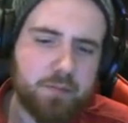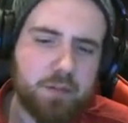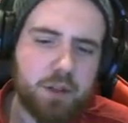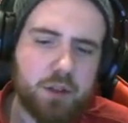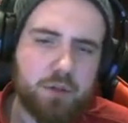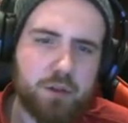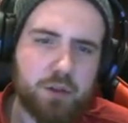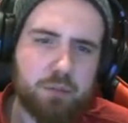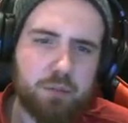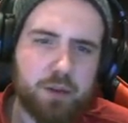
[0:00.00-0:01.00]
Not sure if I
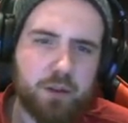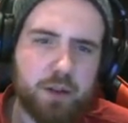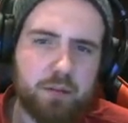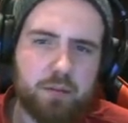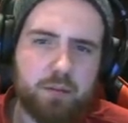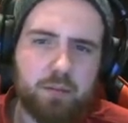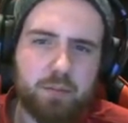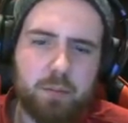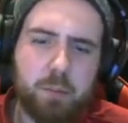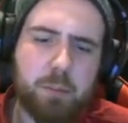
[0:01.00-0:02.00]
should bring back
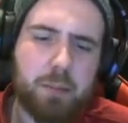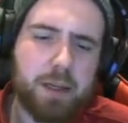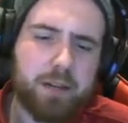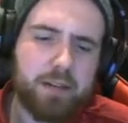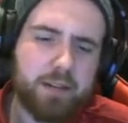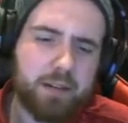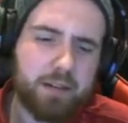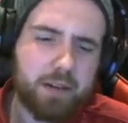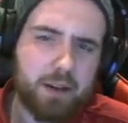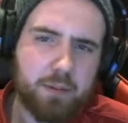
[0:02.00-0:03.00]
meat,
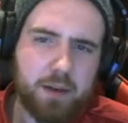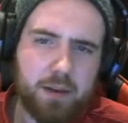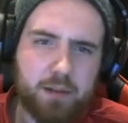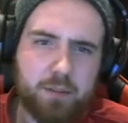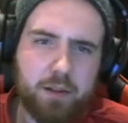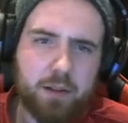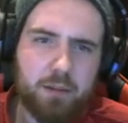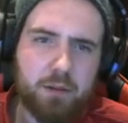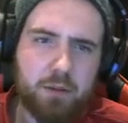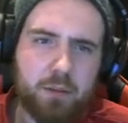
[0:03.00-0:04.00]
because now I'm getting a little
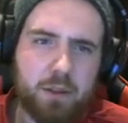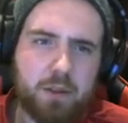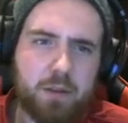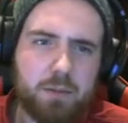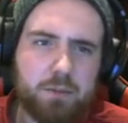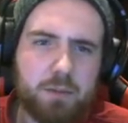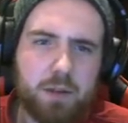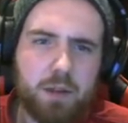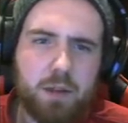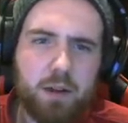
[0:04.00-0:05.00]
bit too much.
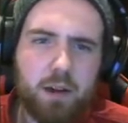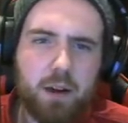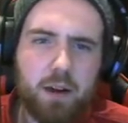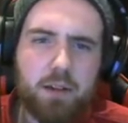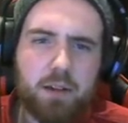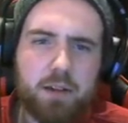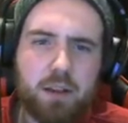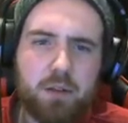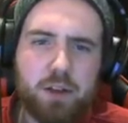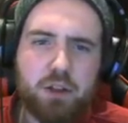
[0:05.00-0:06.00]
Alright, let's see
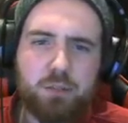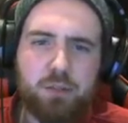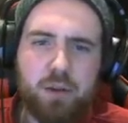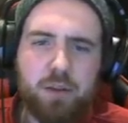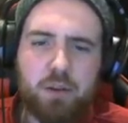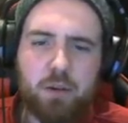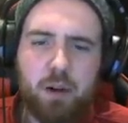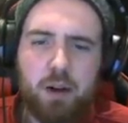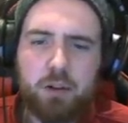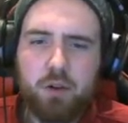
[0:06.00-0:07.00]
if I sprint
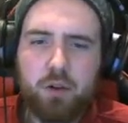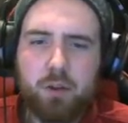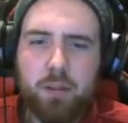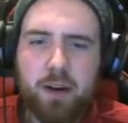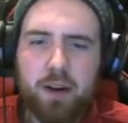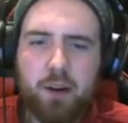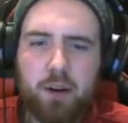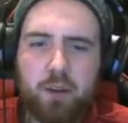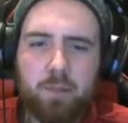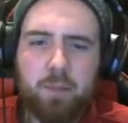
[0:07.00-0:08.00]
across all the way back
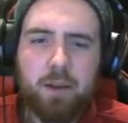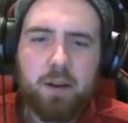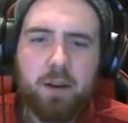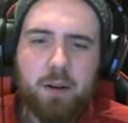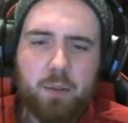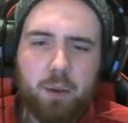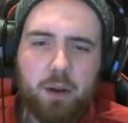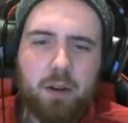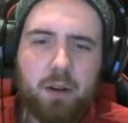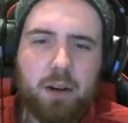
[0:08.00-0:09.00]
home.
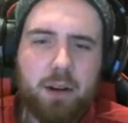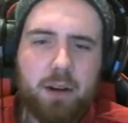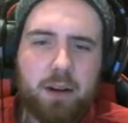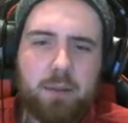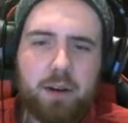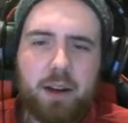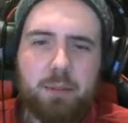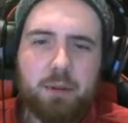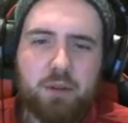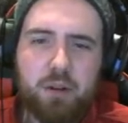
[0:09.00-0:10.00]
Will I be
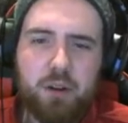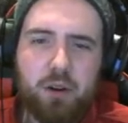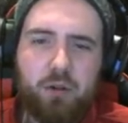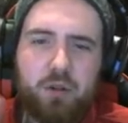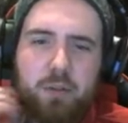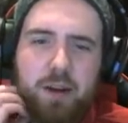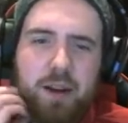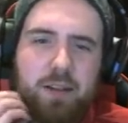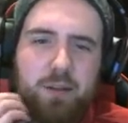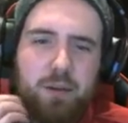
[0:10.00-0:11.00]
able to go to
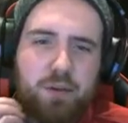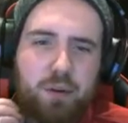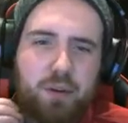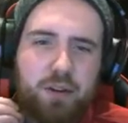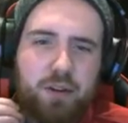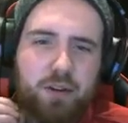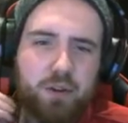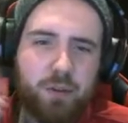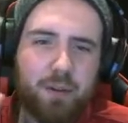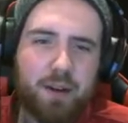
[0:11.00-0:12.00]
bed before there are
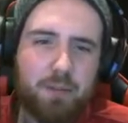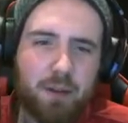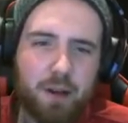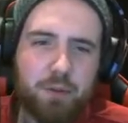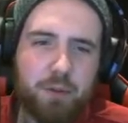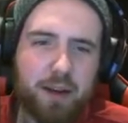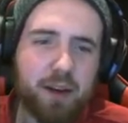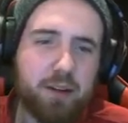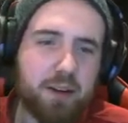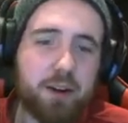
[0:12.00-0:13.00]
too many mobs in my
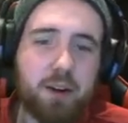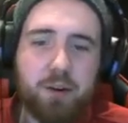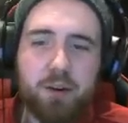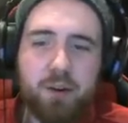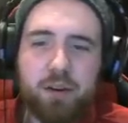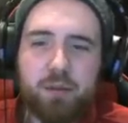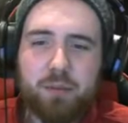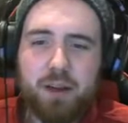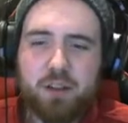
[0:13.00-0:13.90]
area? Oh no, never mind.